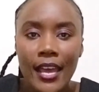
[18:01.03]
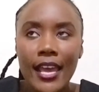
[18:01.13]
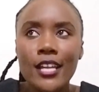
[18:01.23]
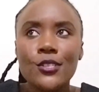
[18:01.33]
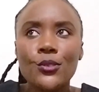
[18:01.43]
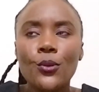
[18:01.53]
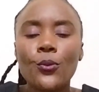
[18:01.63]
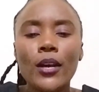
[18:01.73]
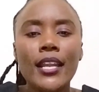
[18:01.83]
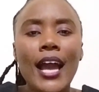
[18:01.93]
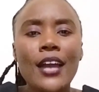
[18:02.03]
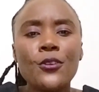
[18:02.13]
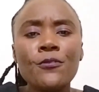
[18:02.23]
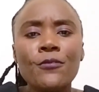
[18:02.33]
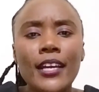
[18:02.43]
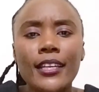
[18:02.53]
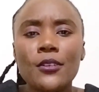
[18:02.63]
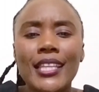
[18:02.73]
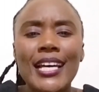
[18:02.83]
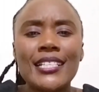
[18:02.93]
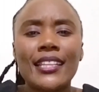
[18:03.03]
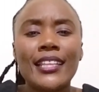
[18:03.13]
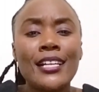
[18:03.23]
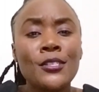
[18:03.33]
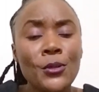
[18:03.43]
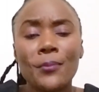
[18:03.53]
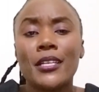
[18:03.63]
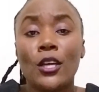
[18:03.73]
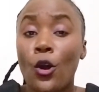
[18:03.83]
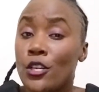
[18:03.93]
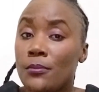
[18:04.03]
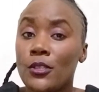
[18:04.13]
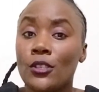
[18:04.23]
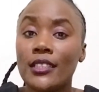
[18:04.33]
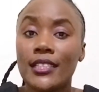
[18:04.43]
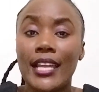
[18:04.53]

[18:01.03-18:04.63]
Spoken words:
And so you find that there are so many hospitals,